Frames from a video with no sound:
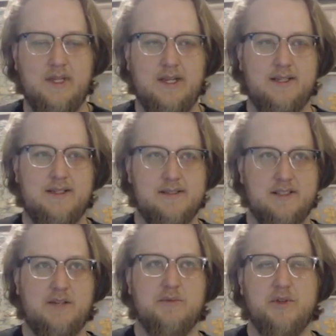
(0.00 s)
It doesn't
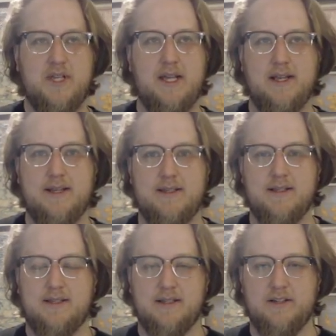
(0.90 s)
communicate anything that
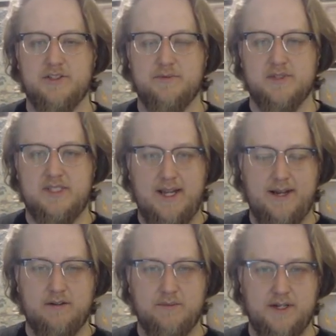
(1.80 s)
the customers
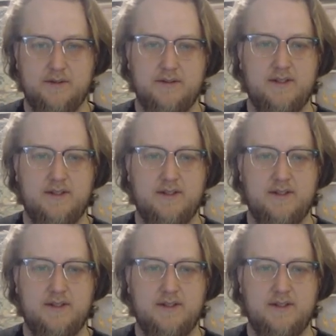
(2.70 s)
care about.